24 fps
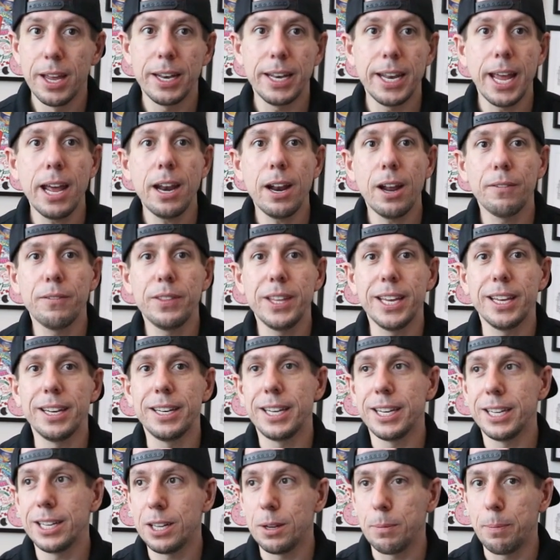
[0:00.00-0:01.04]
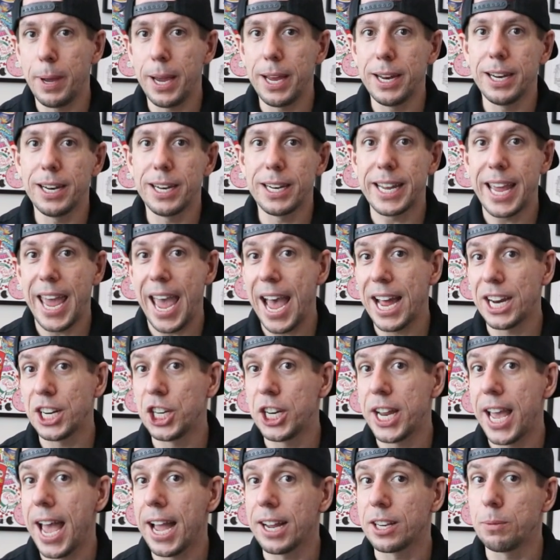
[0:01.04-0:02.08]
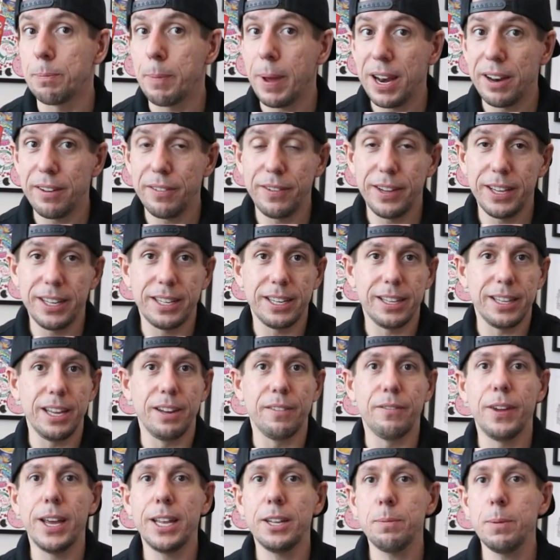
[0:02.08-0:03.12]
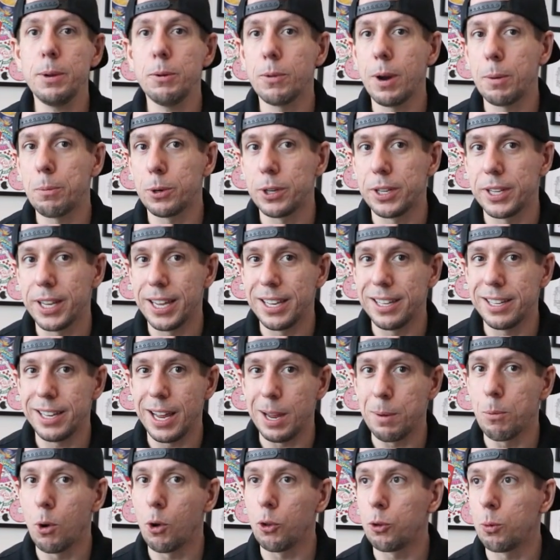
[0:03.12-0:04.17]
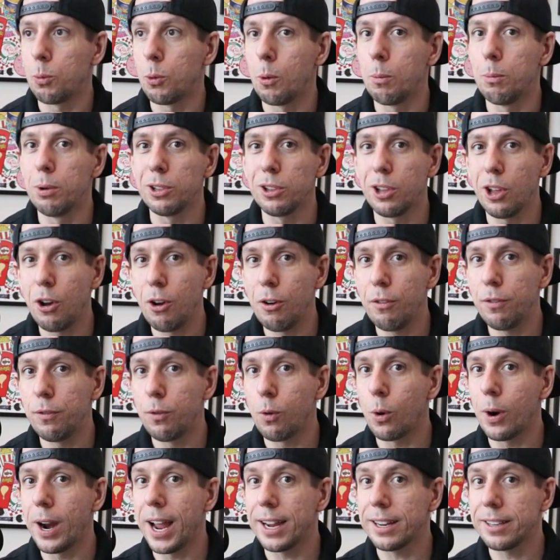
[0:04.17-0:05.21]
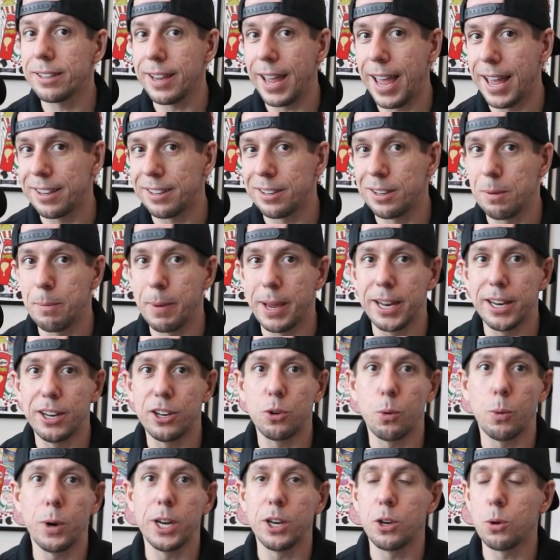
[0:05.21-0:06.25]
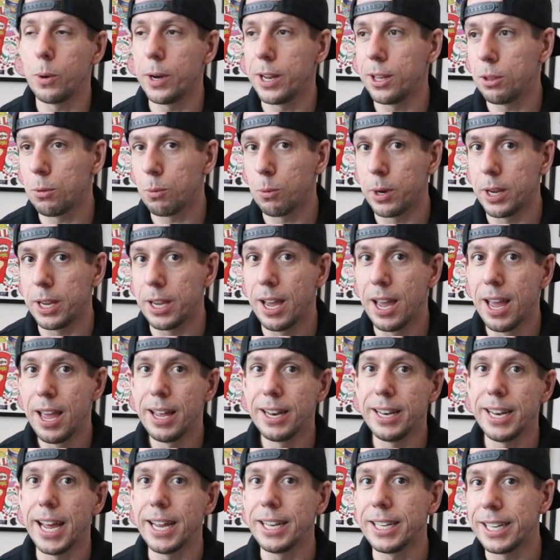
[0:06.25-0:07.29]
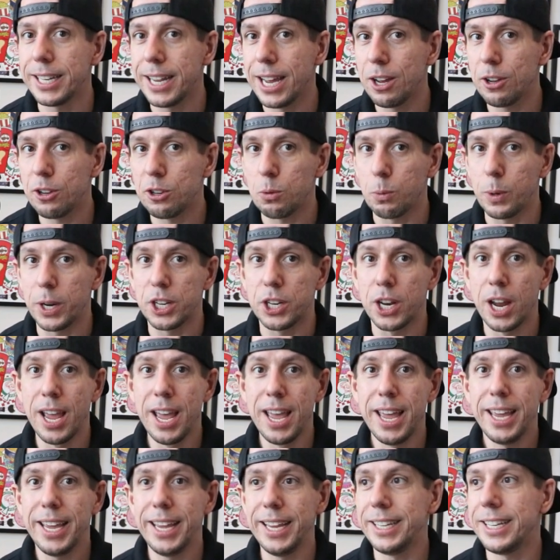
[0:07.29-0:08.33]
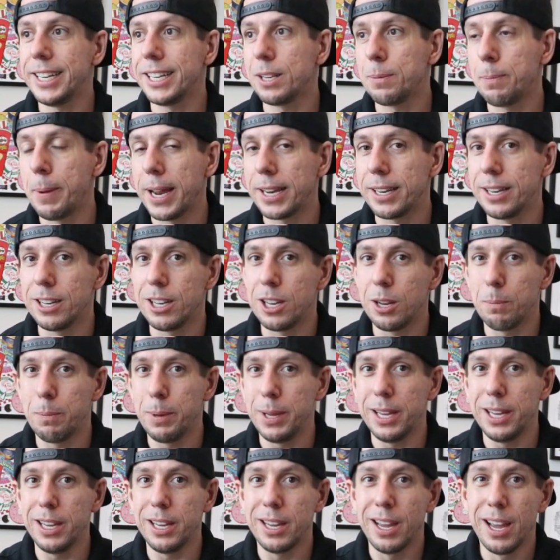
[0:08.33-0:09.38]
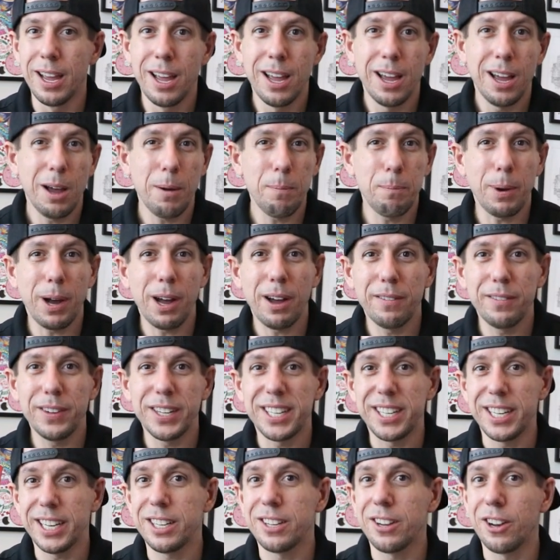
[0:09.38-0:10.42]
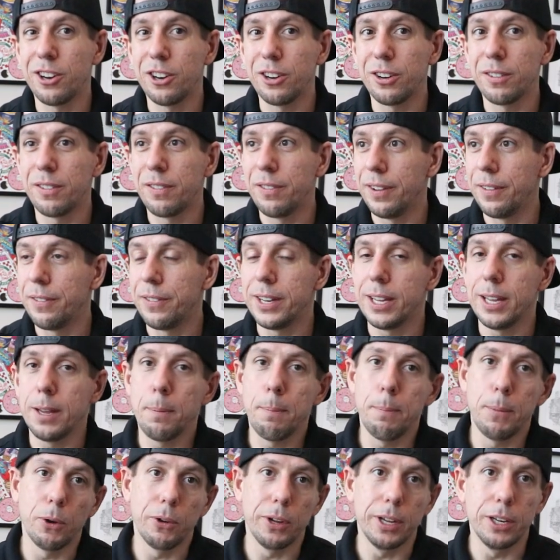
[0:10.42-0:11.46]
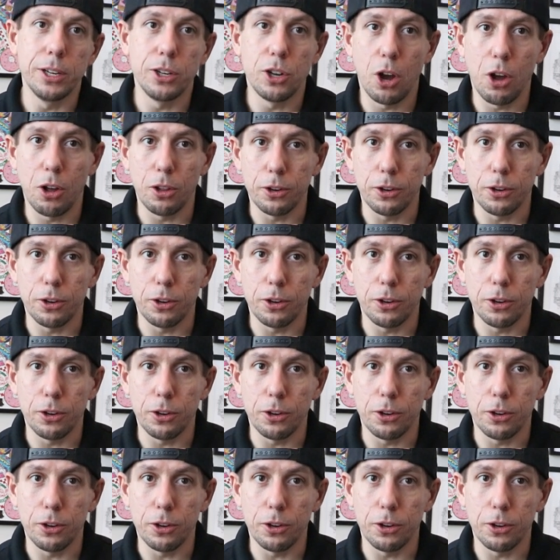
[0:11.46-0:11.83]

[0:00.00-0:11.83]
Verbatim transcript: Net of the anticipated cash tax benefits, the investment represents a multiple below 4x estimated 2023 net sales, which is expected to be above $650 million.